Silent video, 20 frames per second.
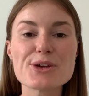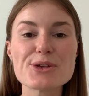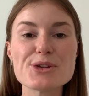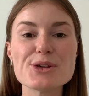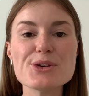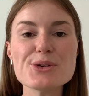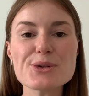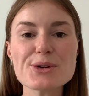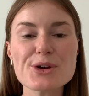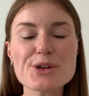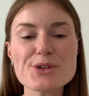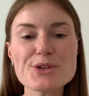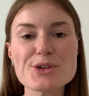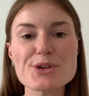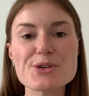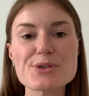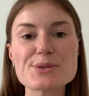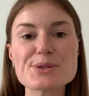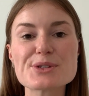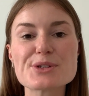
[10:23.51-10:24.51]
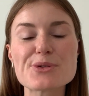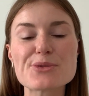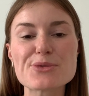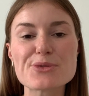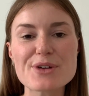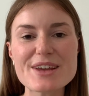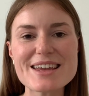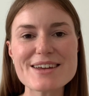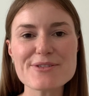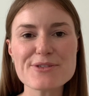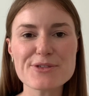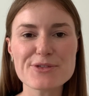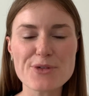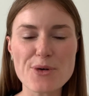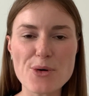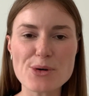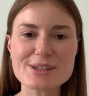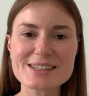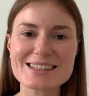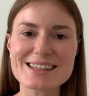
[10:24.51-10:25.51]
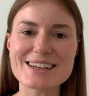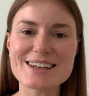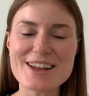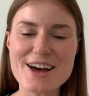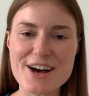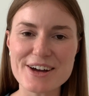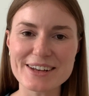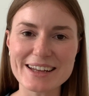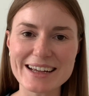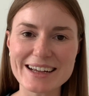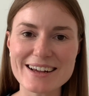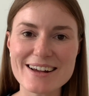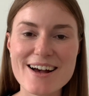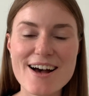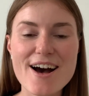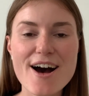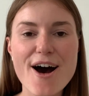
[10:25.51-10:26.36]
you can use to reinforce the learning